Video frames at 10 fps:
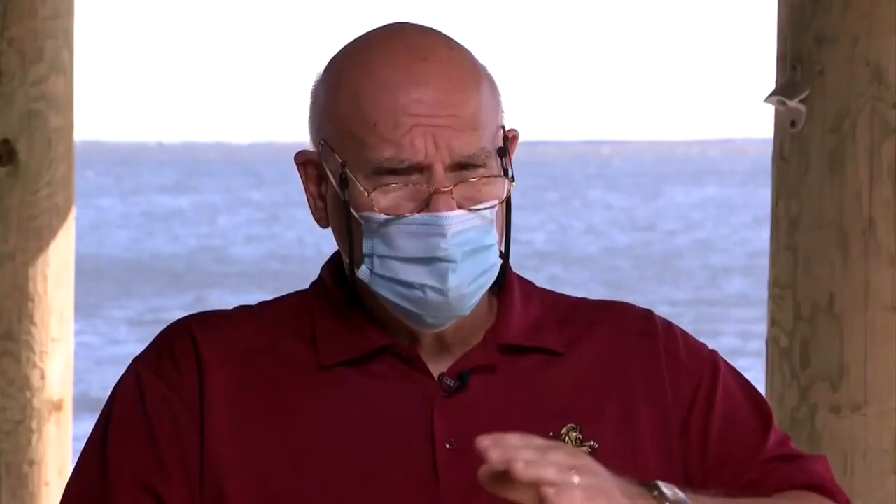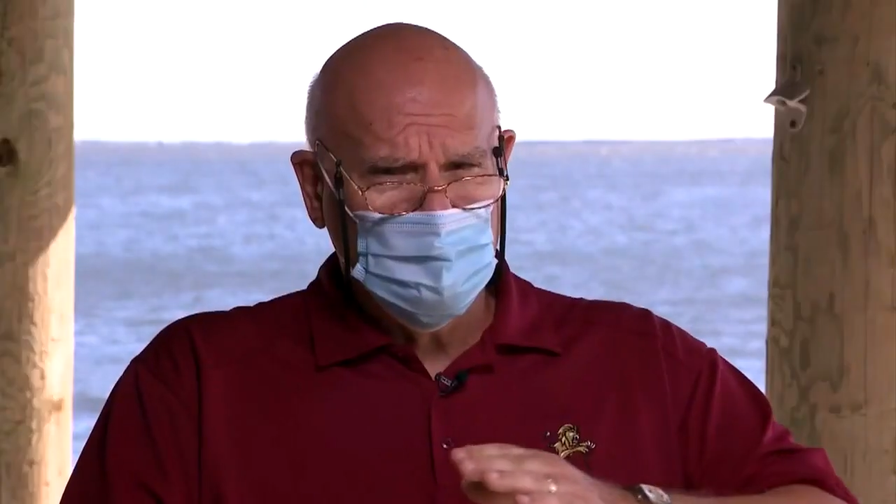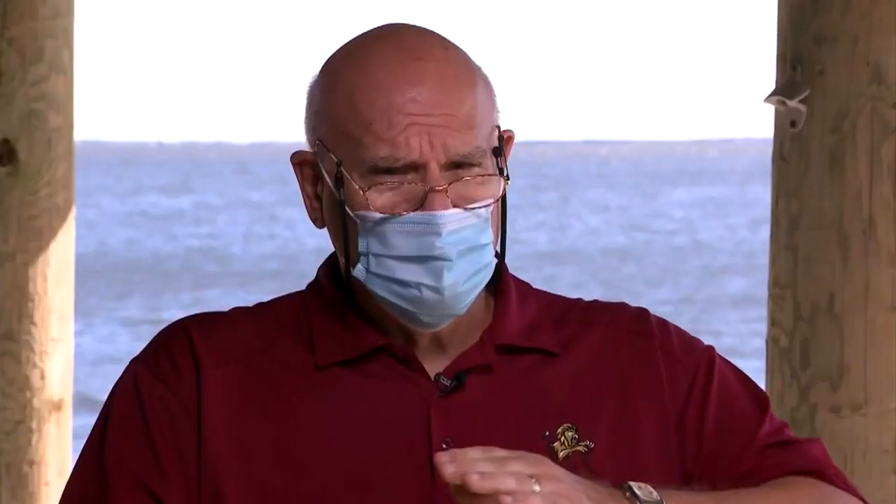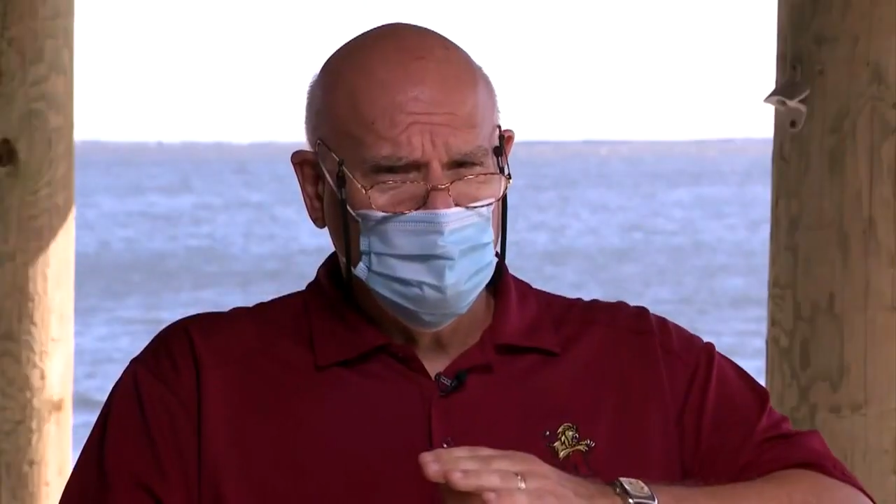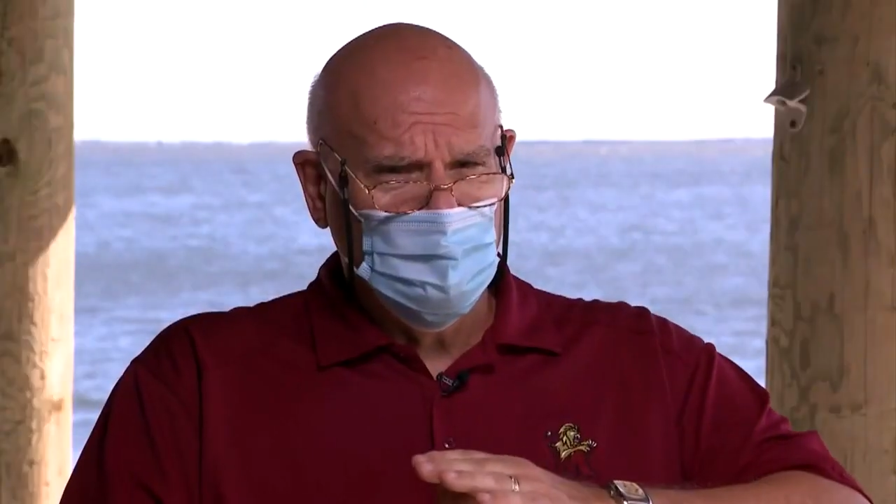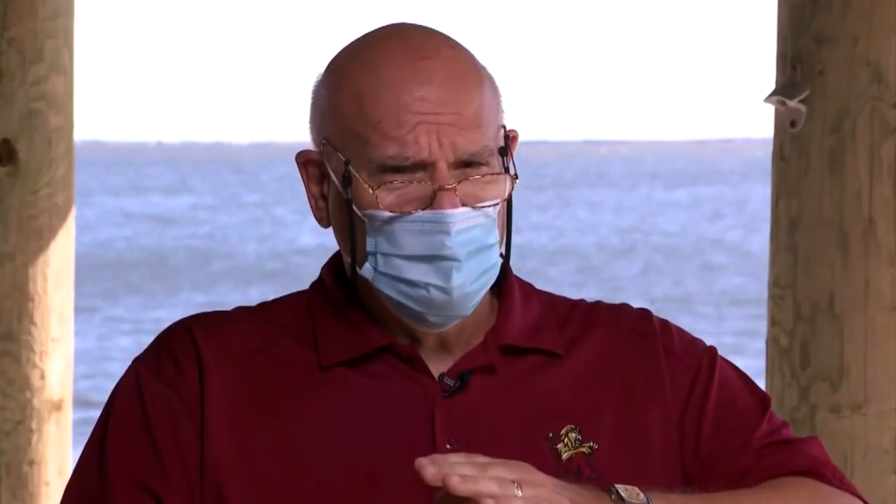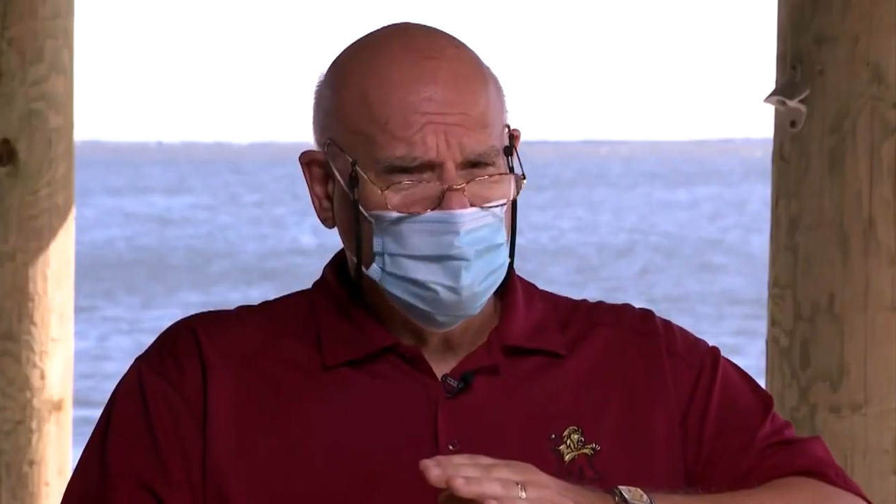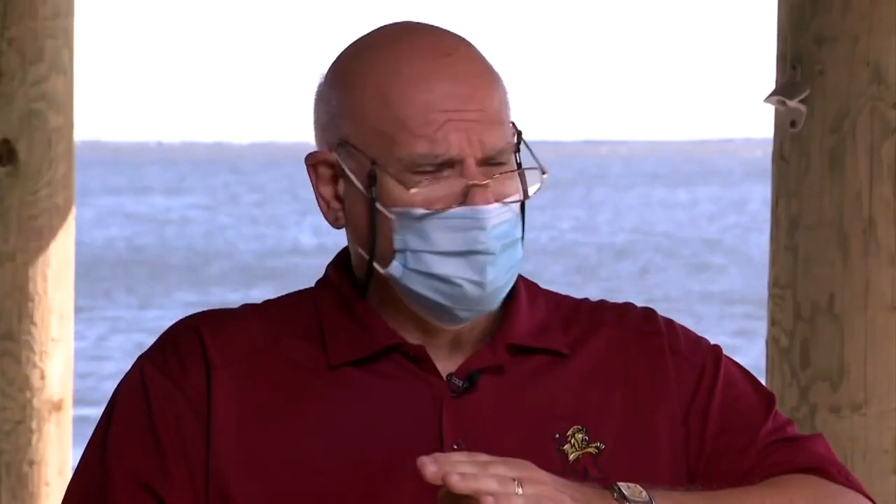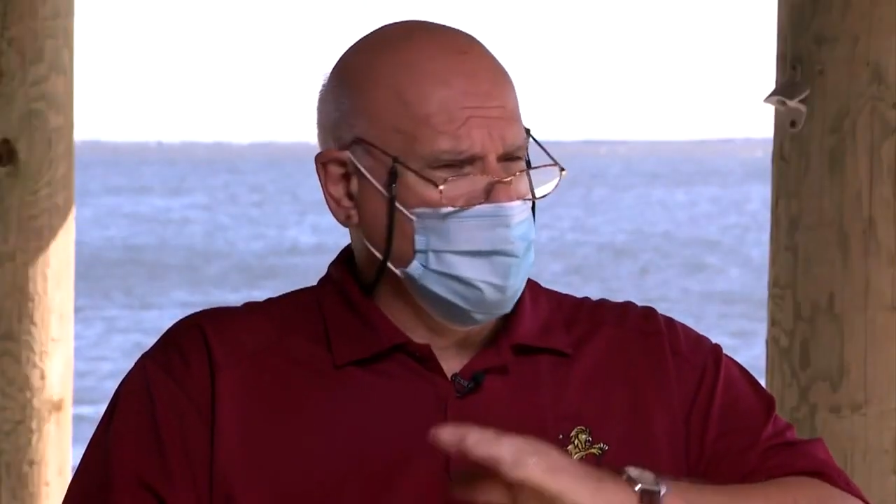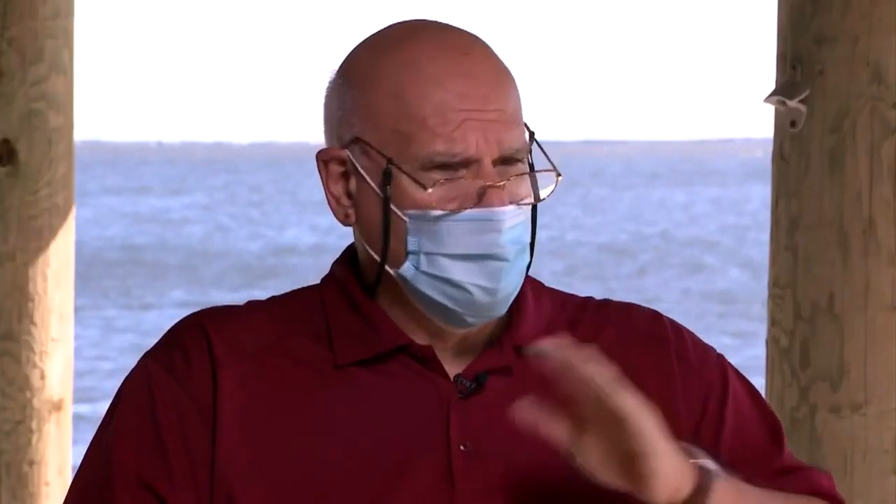This
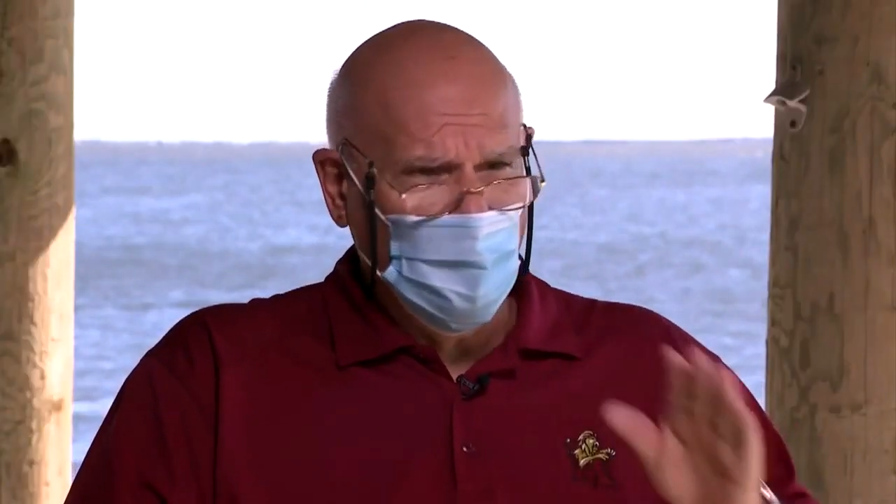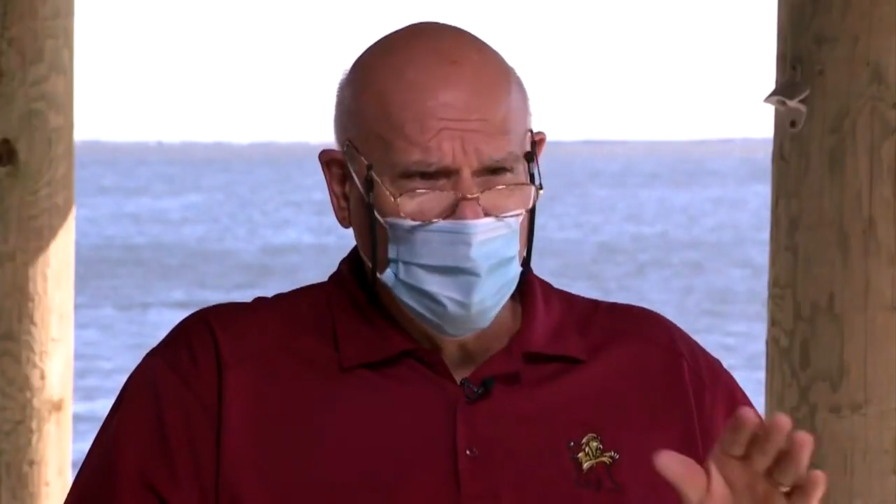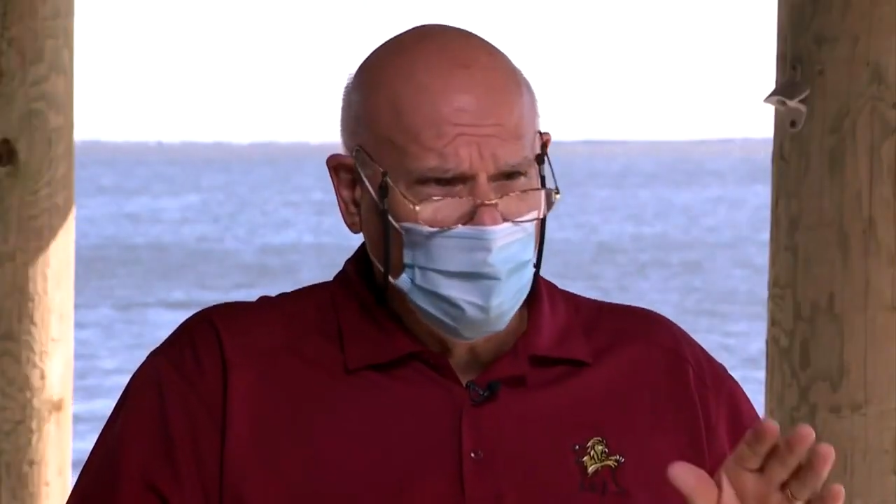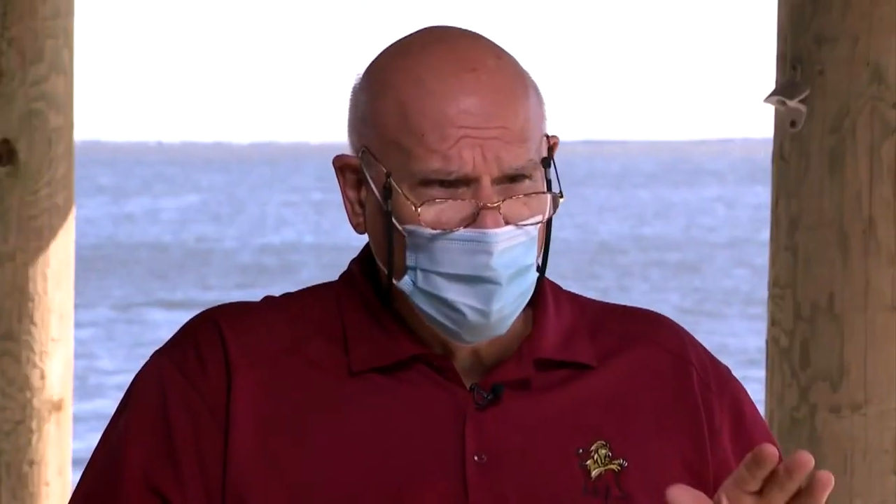has been going on